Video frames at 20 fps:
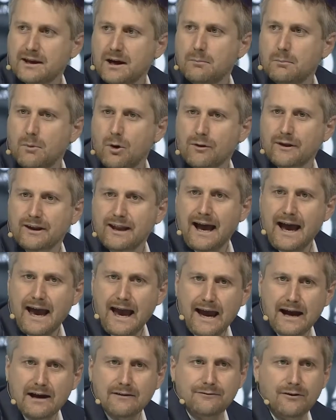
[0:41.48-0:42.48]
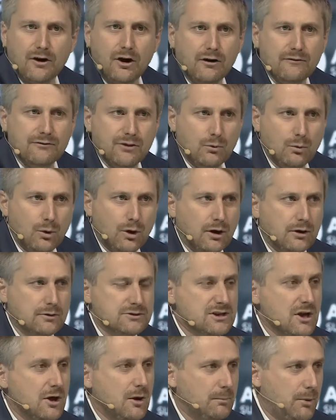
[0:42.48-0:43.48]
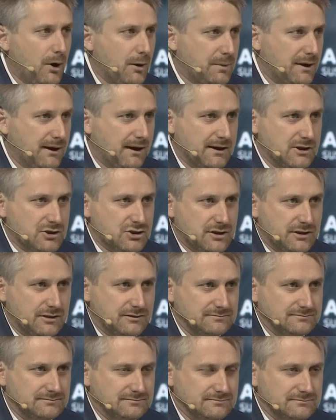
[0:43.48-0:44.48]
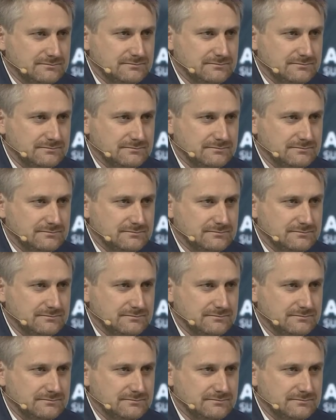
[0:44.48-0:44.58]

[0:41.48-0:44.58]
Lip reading: make up more than half of the world's population.